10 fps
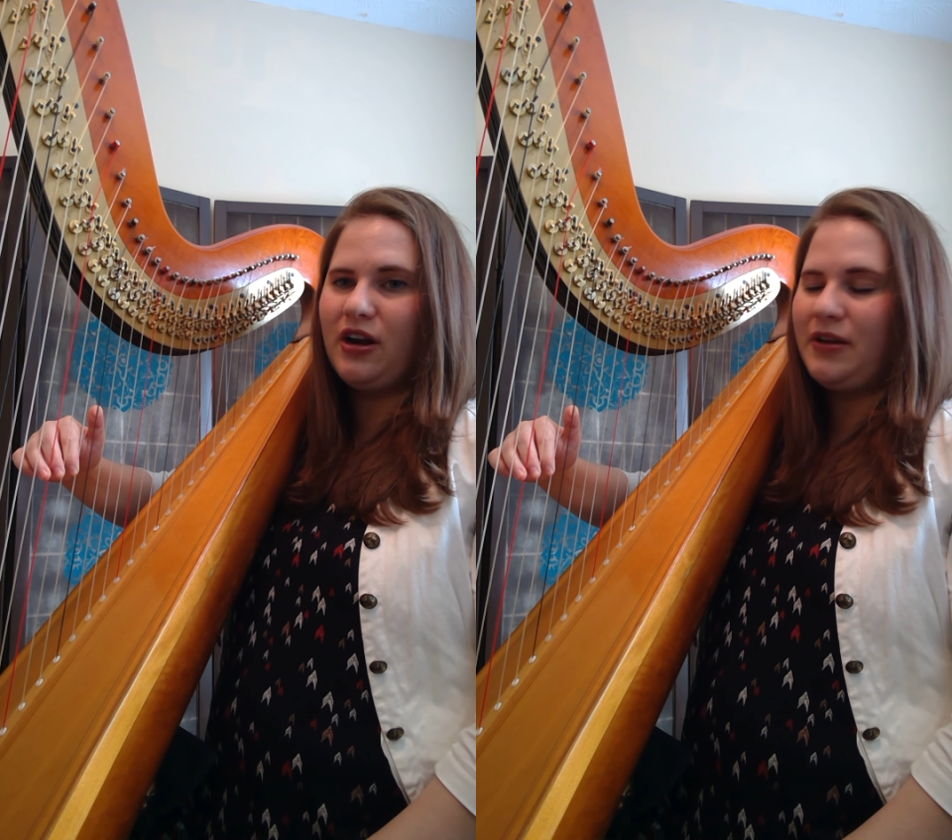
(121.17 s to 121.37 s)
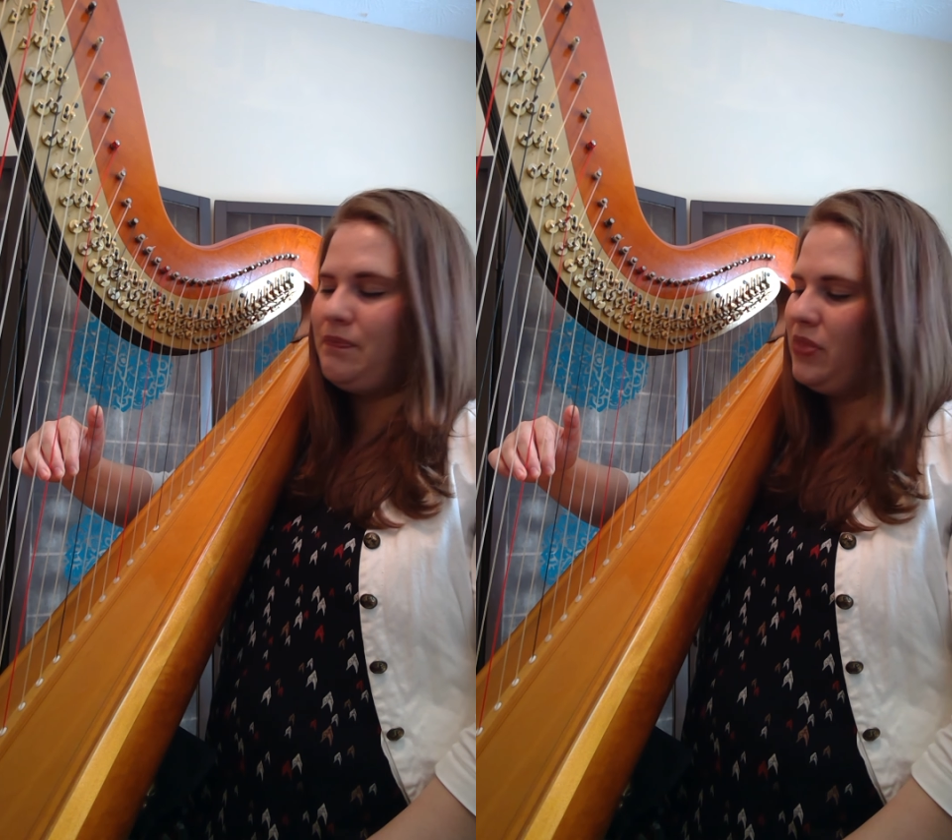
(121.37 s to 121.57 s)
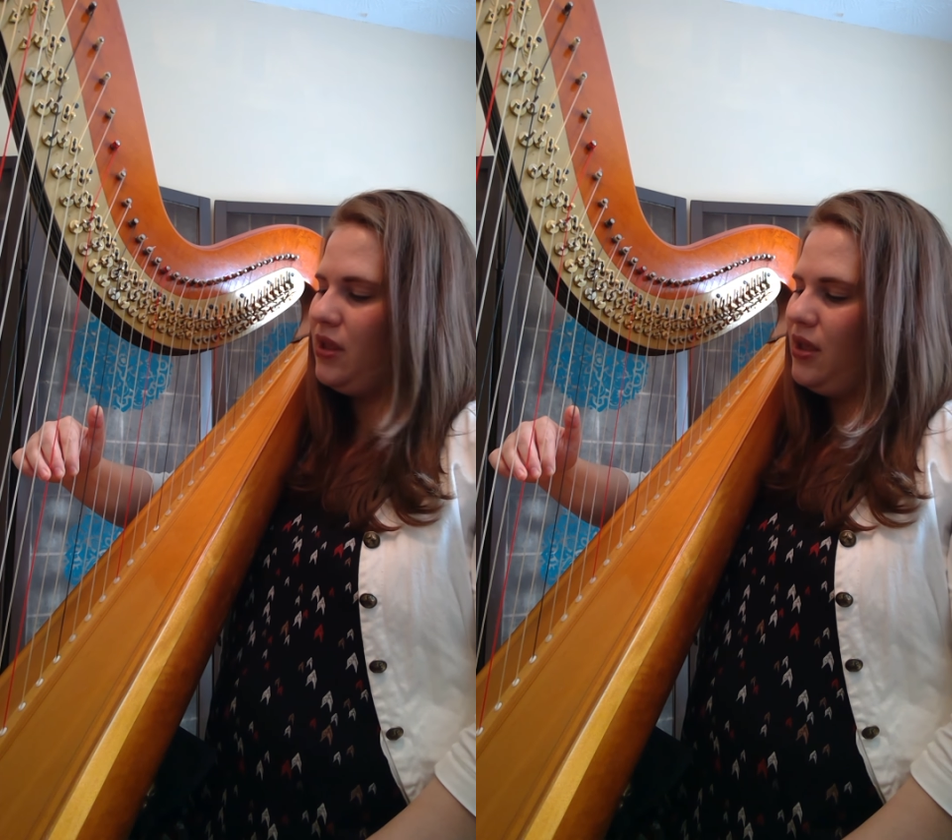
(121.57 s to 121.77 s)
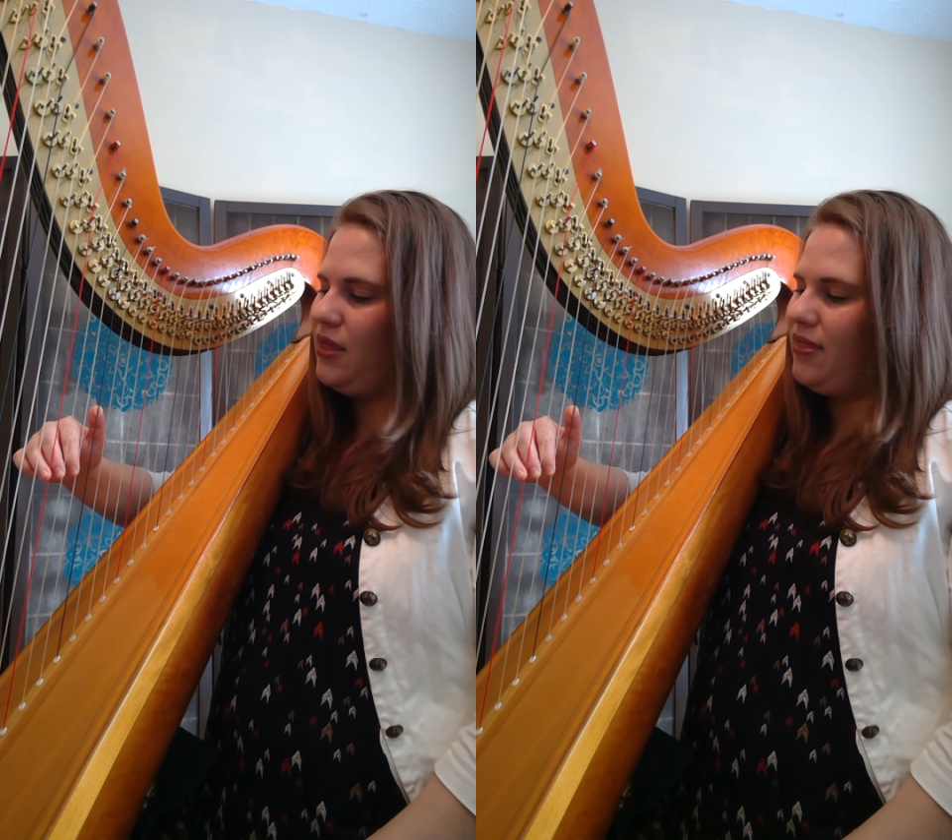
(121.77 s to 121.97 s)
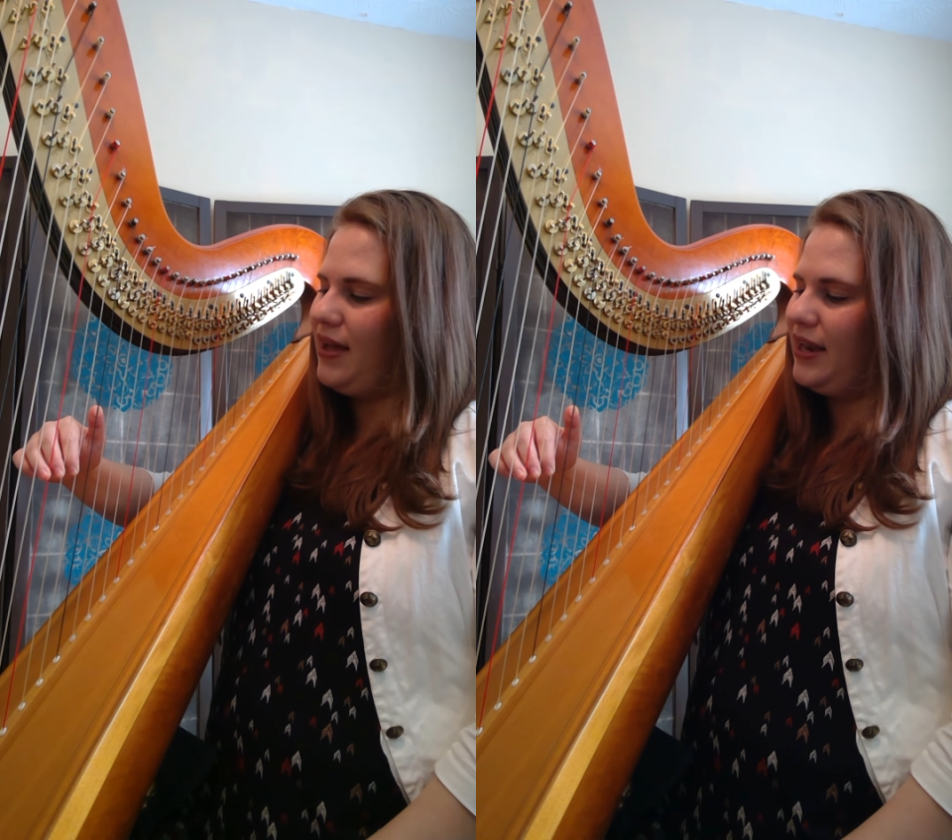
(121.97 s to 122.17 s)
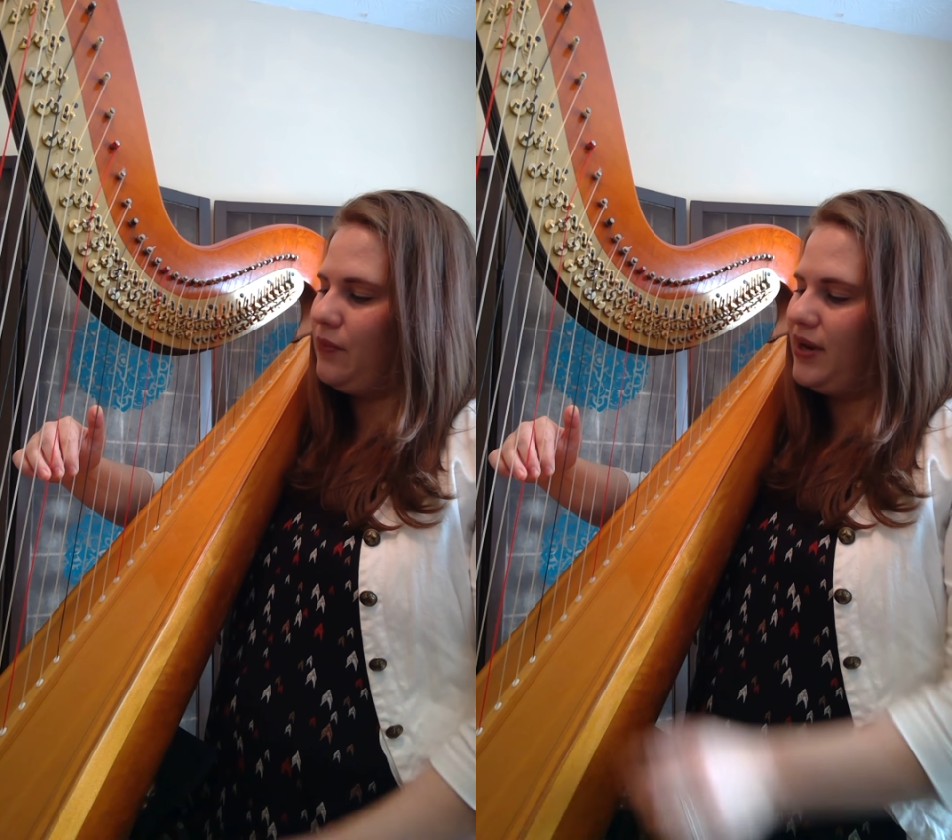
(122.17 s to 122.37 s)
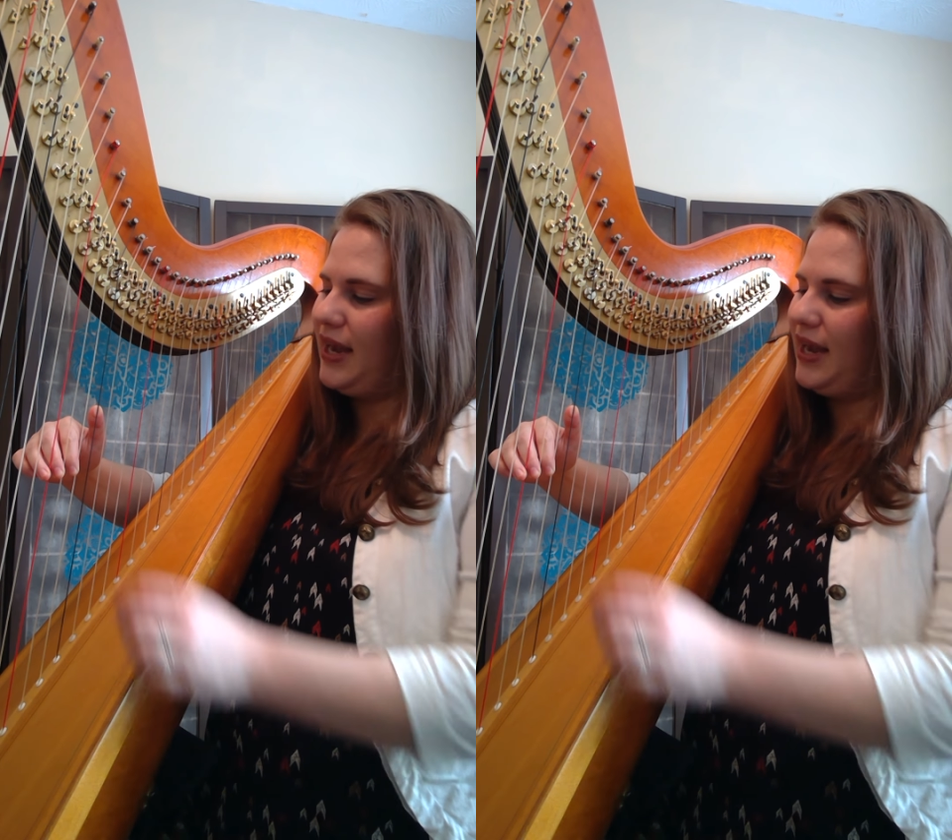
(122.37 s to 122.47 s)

on that it would